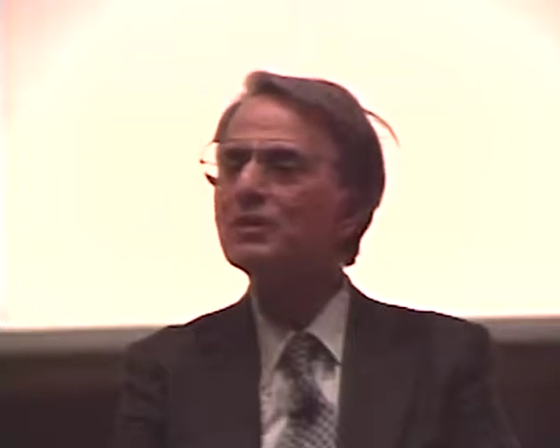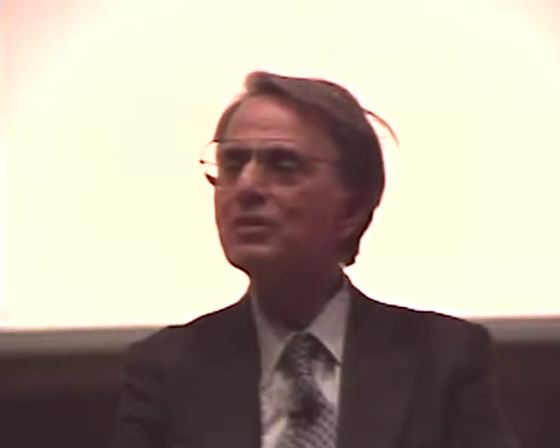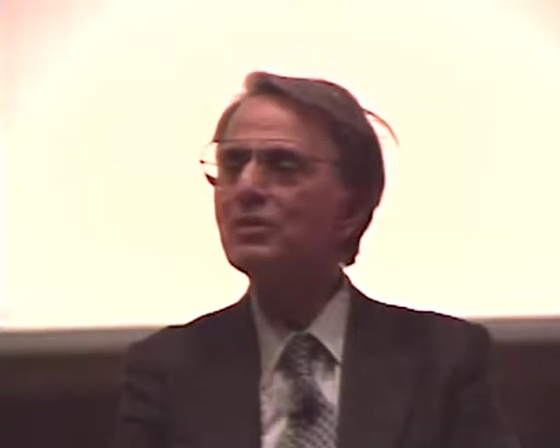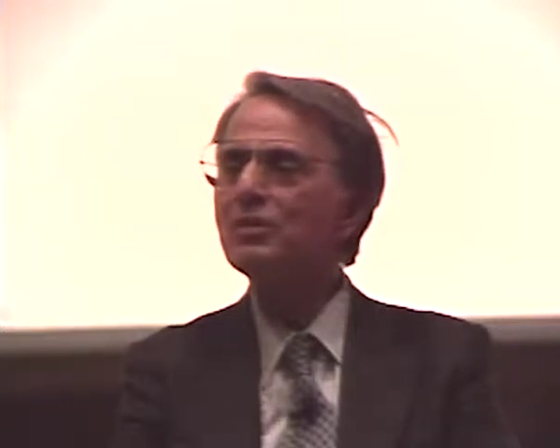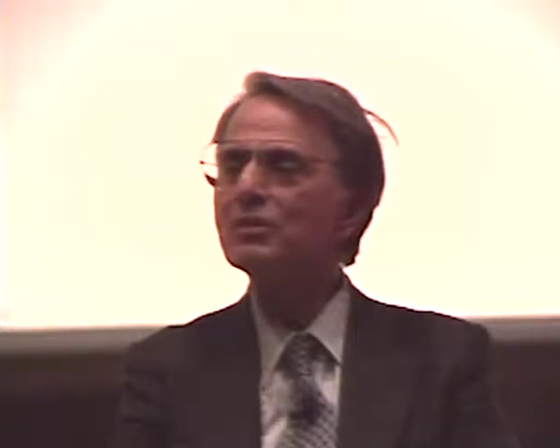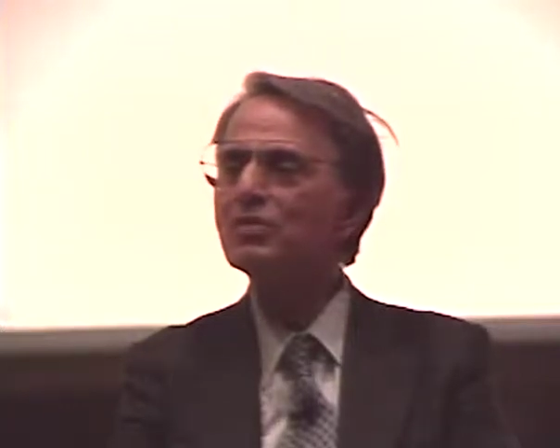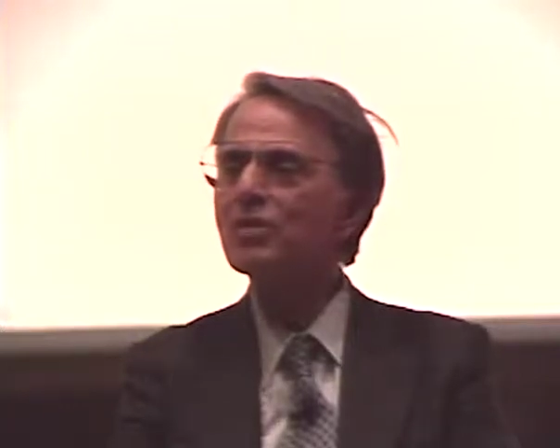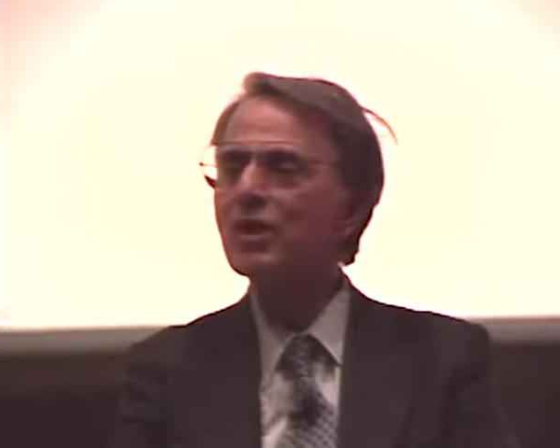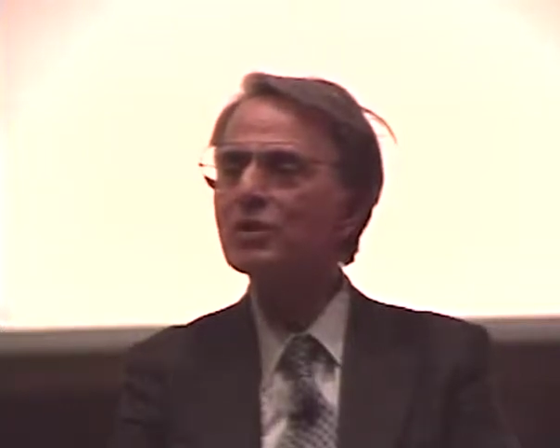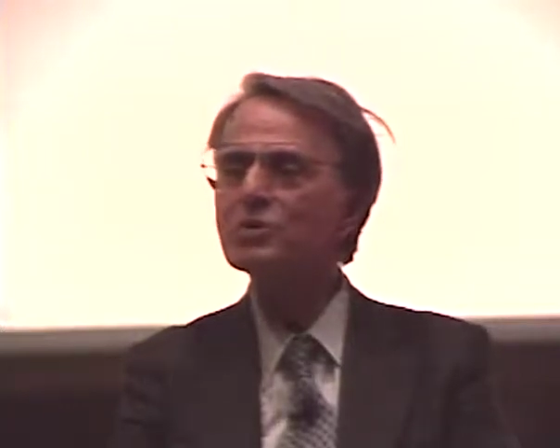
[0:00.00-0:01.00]
called
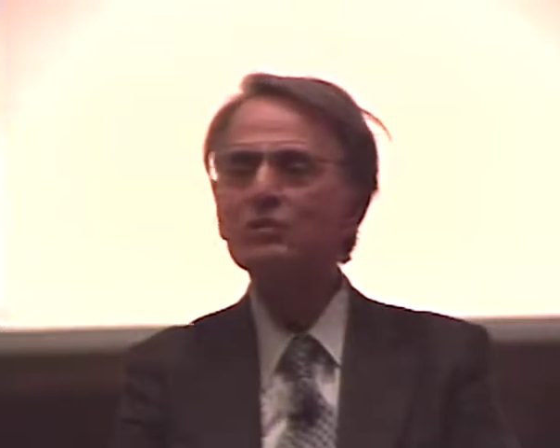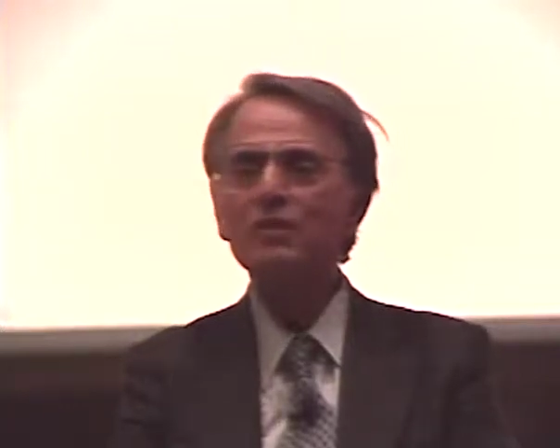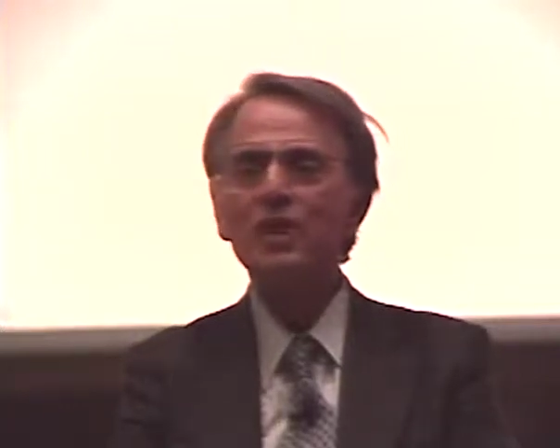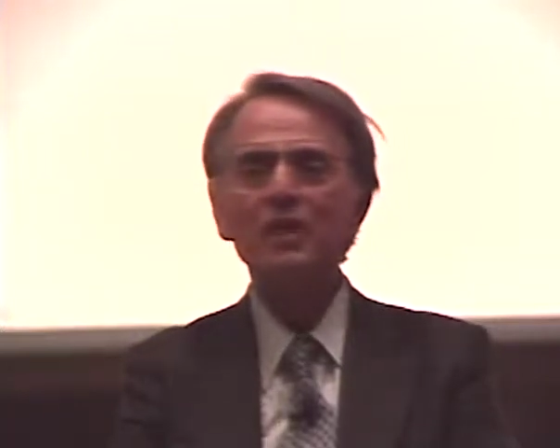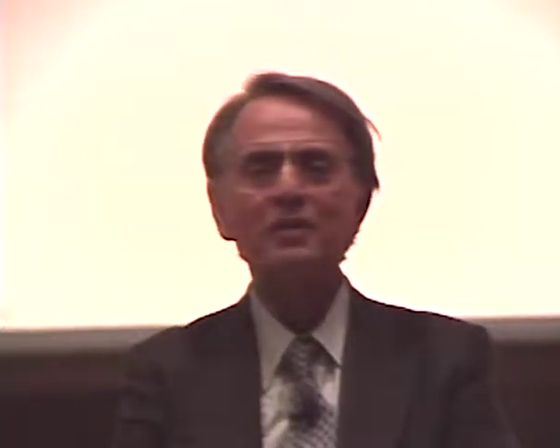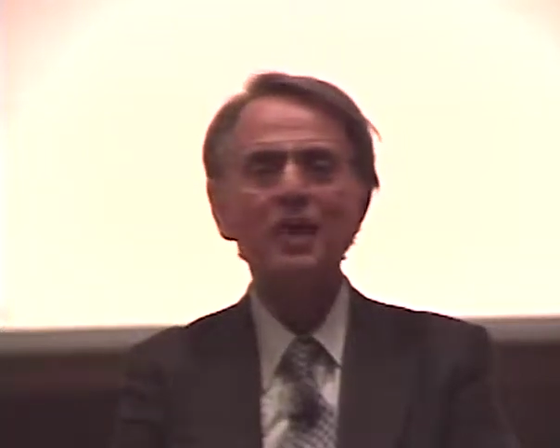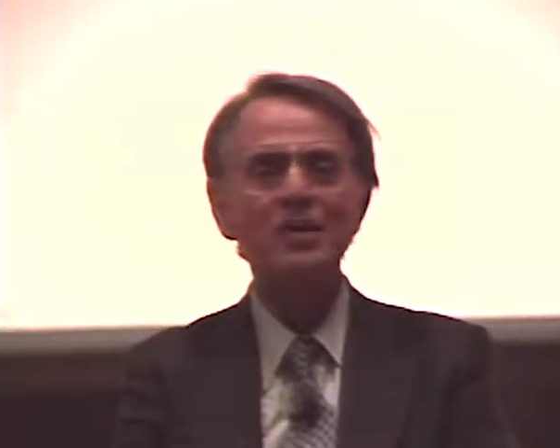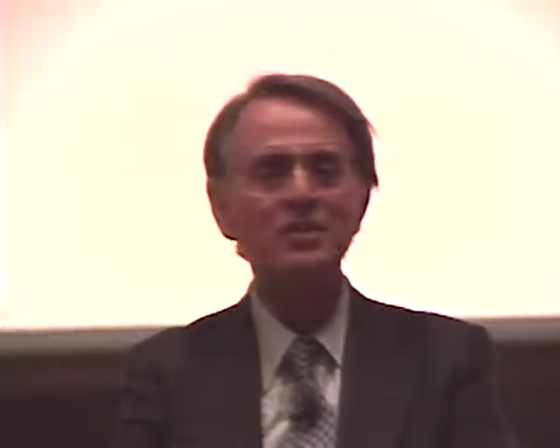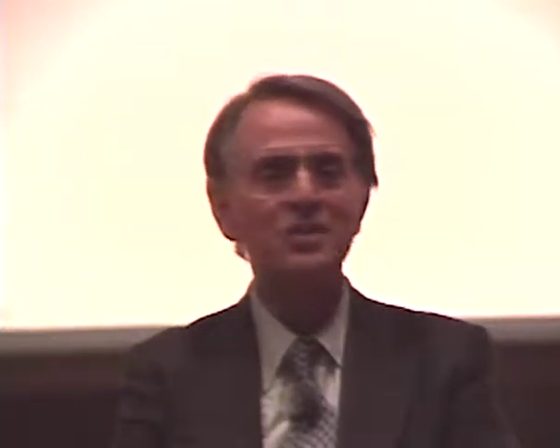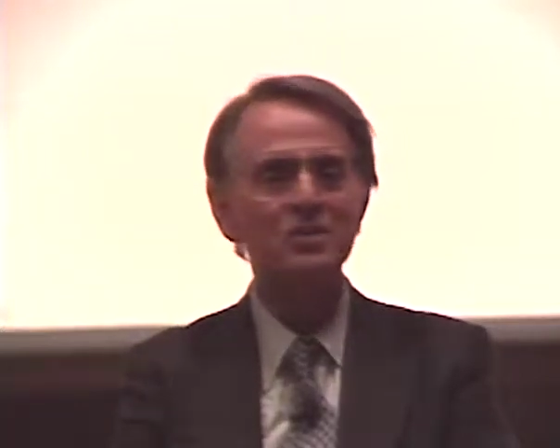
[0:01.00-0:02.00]
Shadows of Forgotten
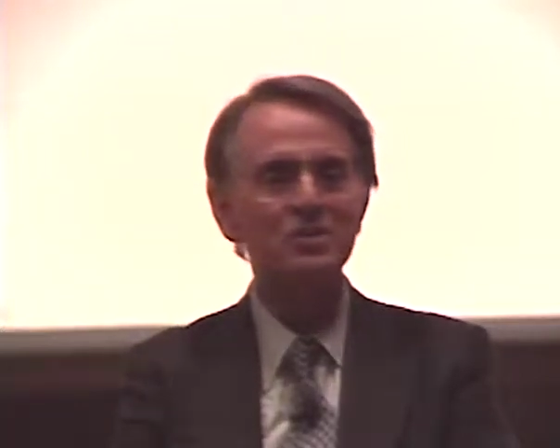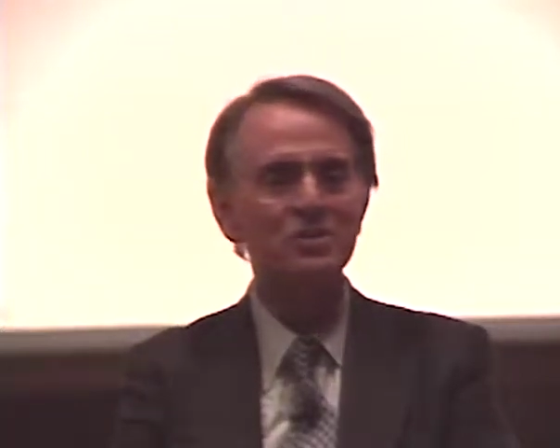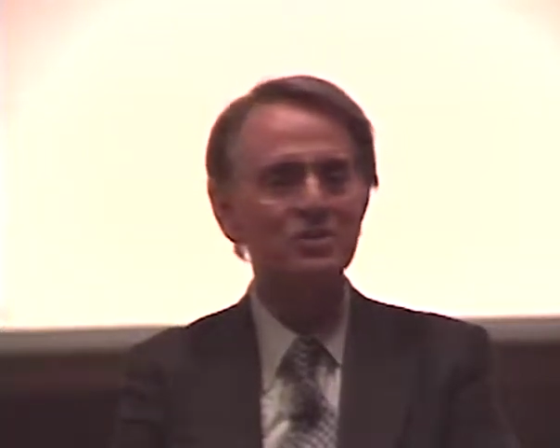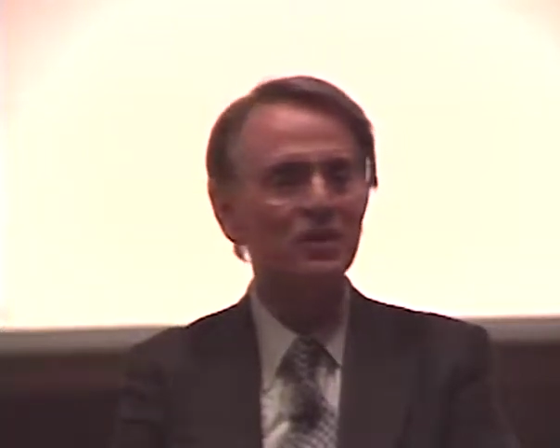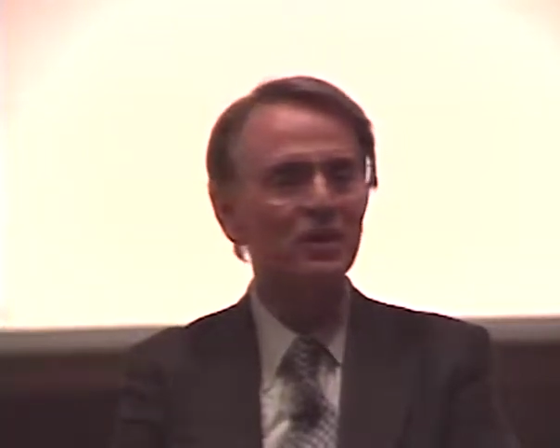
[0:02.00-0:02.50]
Ancestors,